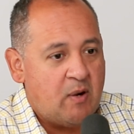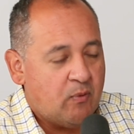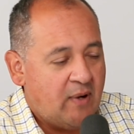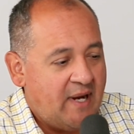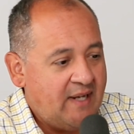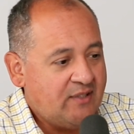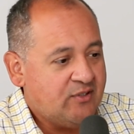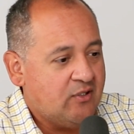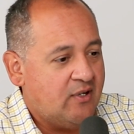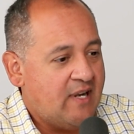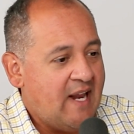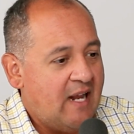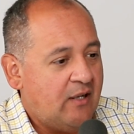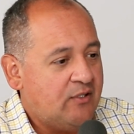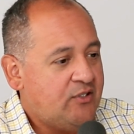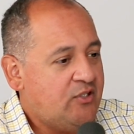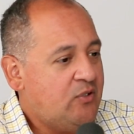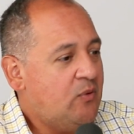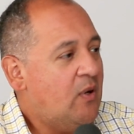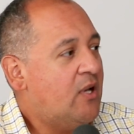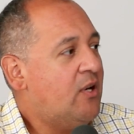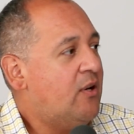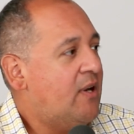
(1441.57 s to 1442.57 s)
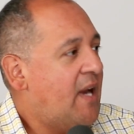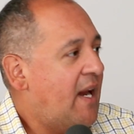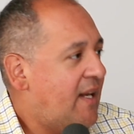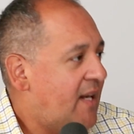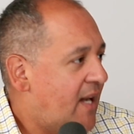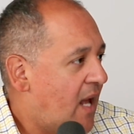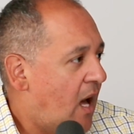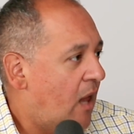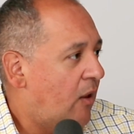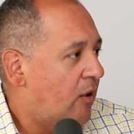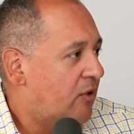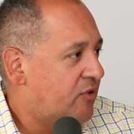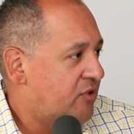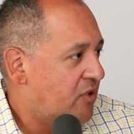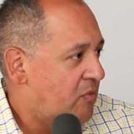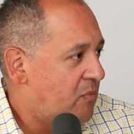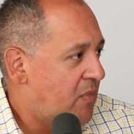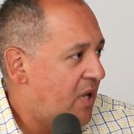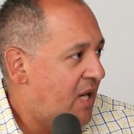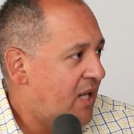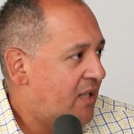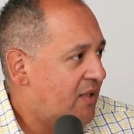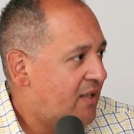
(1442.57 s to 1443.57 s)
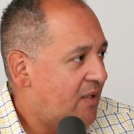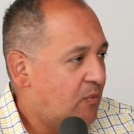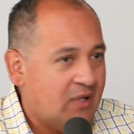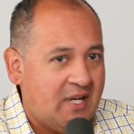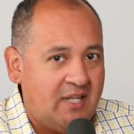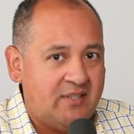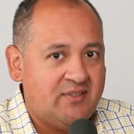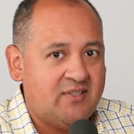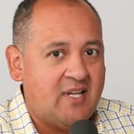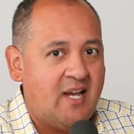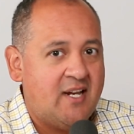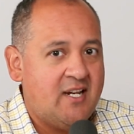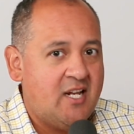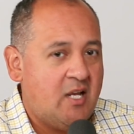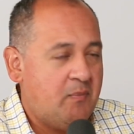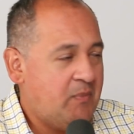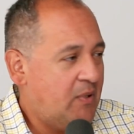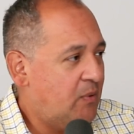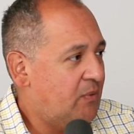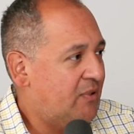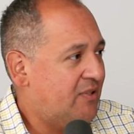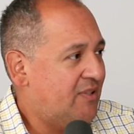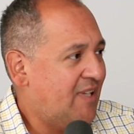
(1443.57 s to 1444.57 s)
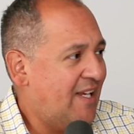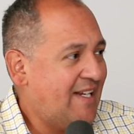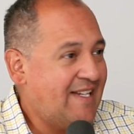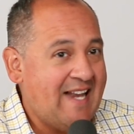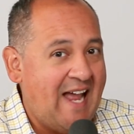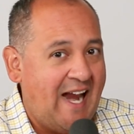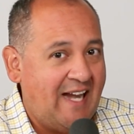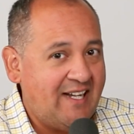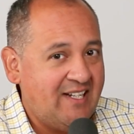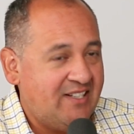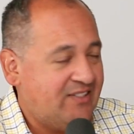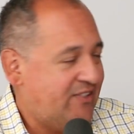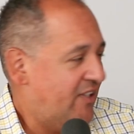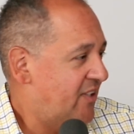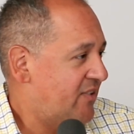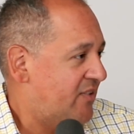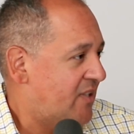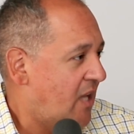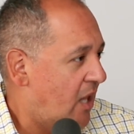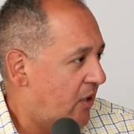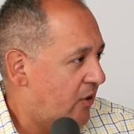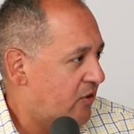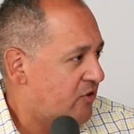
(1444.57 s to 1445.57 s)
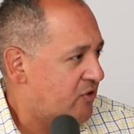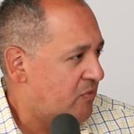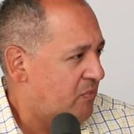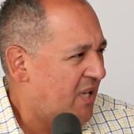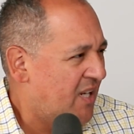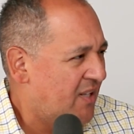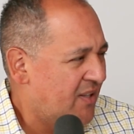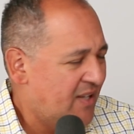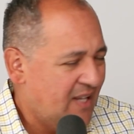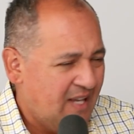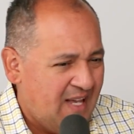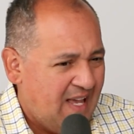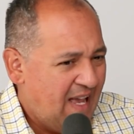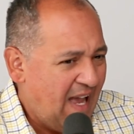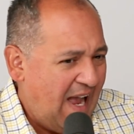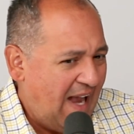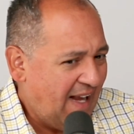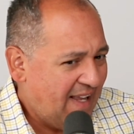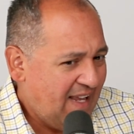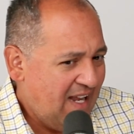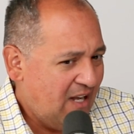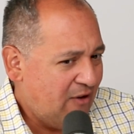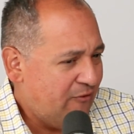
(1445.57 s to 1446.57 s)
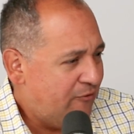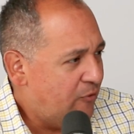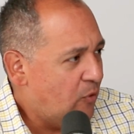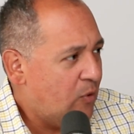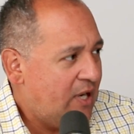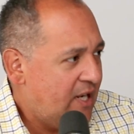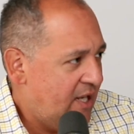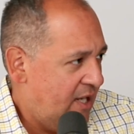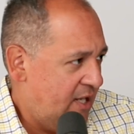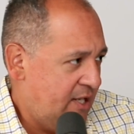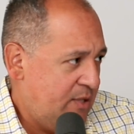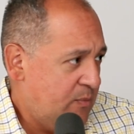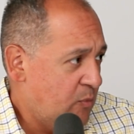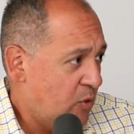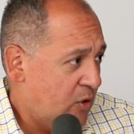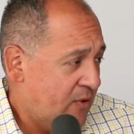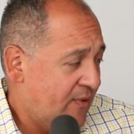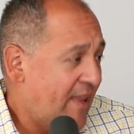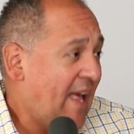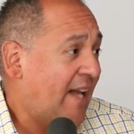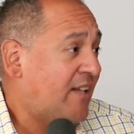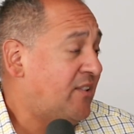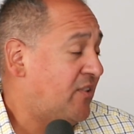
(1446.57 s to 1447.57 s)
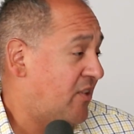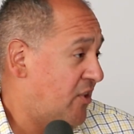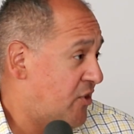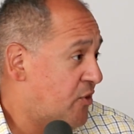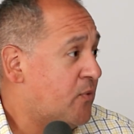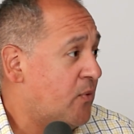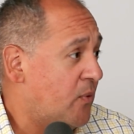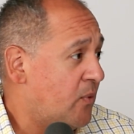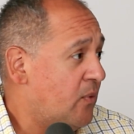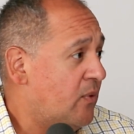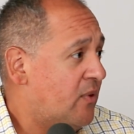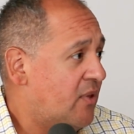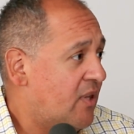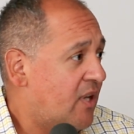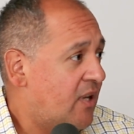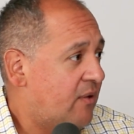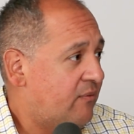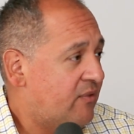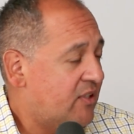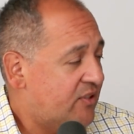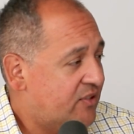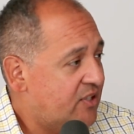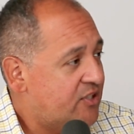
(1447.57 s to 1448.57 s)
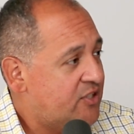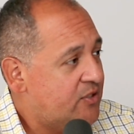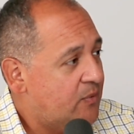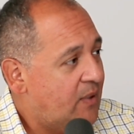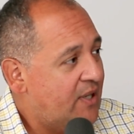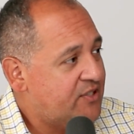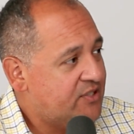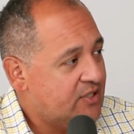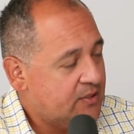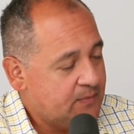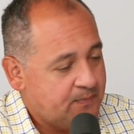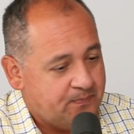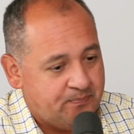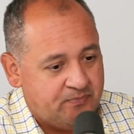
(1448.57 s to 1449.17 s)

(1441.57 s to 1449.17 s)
rates are now $280 a month. And when I signed up, it was like $96 a month. I can't afford it anymore. That's the truth of the situation.